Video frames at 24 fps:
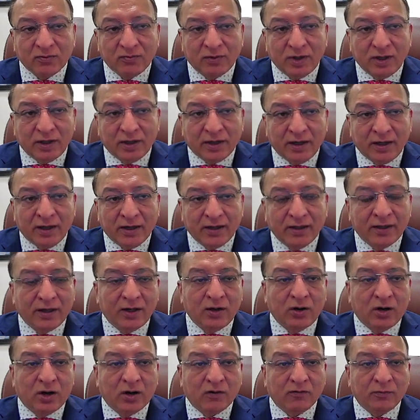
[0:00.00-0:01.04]
we trade in a
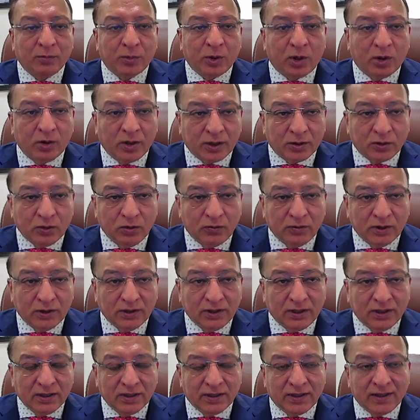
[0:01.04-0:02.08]
lot of product over
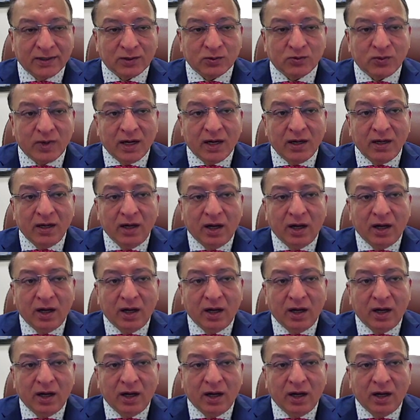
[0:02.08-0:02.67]
there as well.